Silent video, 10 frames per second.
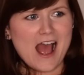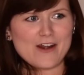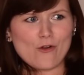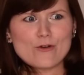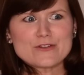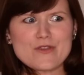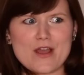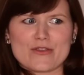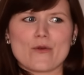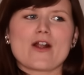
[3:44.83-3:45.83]
And also they're
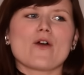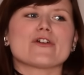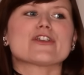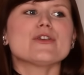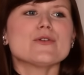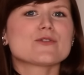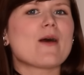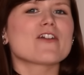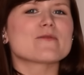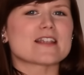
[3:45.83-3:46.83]
throwing off a huge
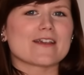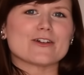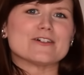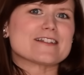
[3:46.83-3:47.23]
amount of material